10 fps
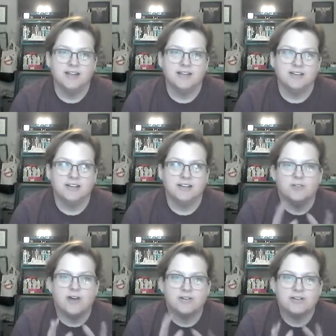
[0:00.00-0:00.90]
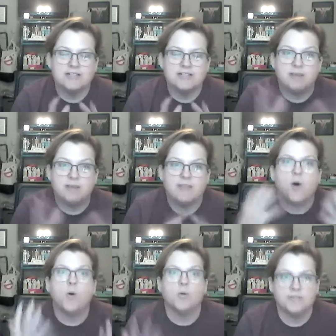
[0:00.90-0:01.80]
you know, I don't get to spend the
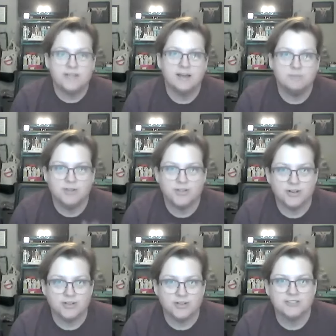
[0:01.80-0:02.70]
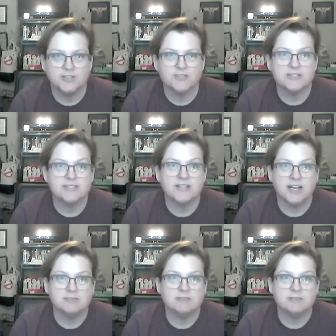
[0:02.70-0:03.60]
whole time with her. So yeah, this
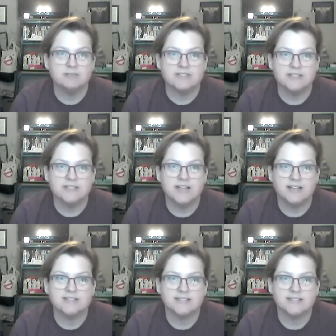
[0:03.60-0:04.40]
time it was nice.